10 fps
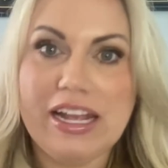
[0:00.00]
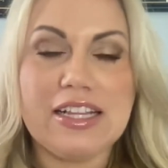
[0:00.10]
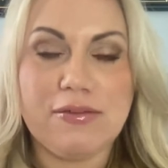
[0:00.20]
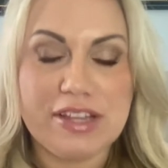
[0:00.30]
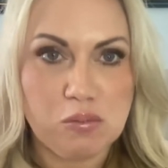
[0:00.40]
As
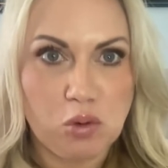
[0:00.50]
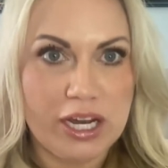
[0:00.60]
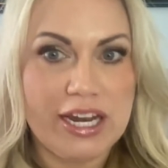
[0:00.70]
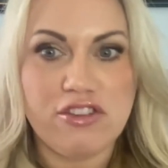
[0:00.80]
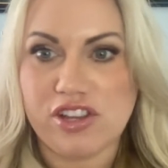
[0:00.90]
of this
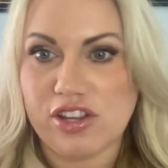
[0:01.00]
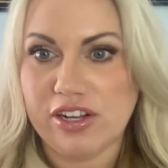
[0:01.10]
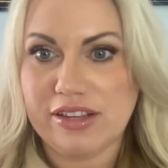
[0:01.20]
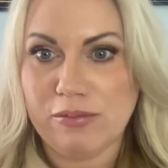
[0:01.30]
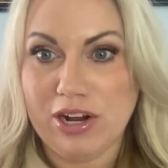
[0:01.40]
morning, I just
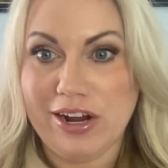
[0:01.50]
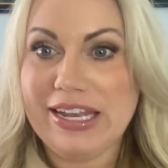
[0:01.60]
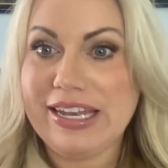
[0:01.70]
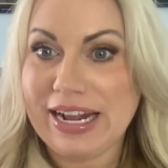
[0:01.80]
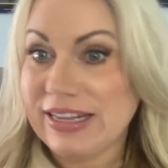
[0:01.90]
looked and we're at
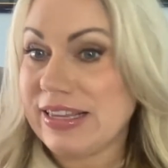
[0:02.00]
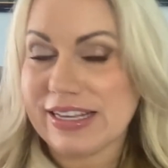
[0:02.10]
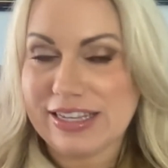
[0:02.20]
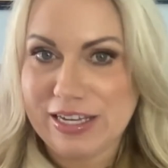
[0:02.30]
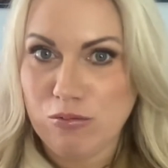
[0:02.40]

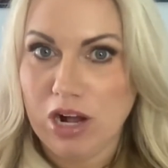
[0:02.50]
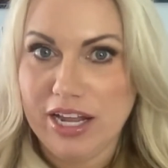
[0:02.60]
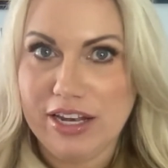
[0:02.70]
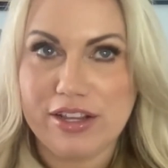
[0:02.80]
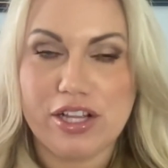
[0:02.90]

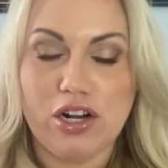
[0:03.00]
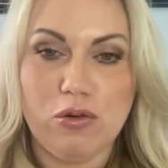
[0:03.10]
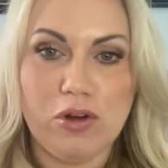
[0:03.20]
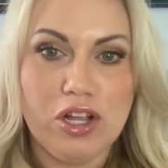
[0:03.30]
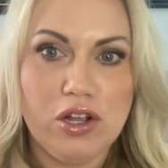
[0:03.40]
961.
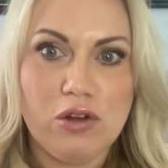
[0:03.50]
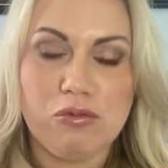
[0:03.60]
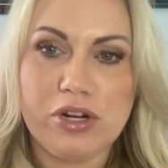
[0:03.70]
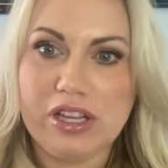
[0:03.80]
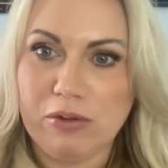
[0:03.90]
So,
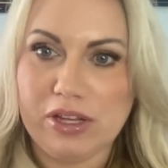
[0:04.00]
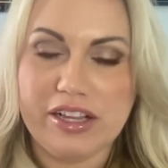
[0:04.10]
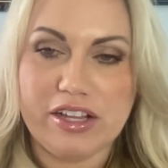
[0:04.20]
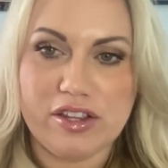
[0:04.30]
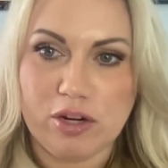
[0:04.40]
really, really
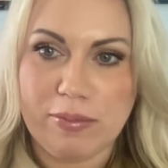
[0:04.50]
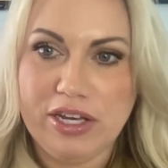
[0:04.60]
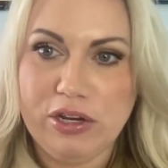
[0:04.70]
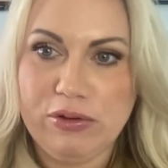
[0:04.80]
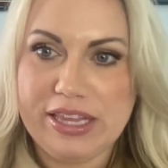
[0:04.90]
disturbing
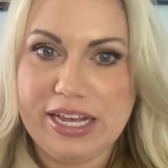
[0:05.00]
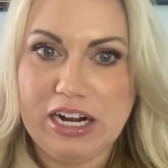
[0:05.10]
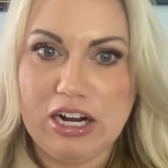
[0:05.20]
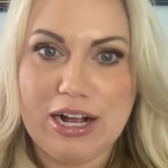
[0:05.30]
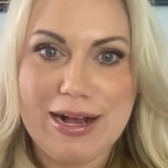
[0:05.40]
news there.